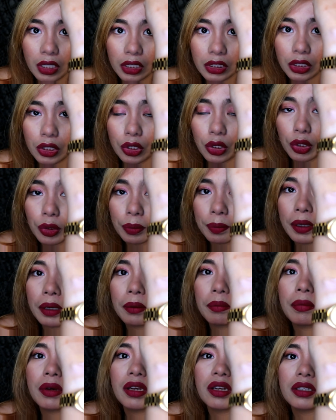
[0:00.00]
Siguro pag
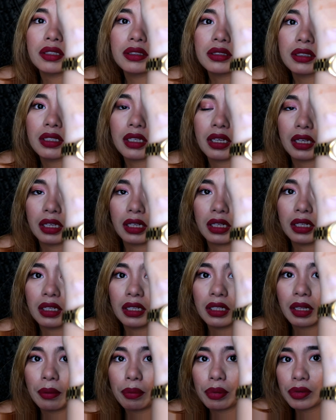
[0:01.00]
bare
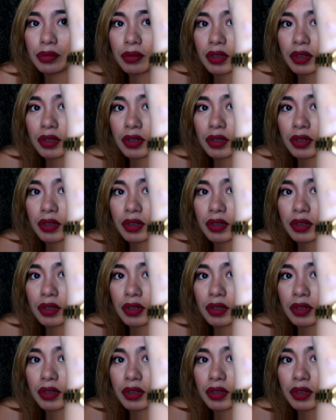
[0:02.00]
skin, tapos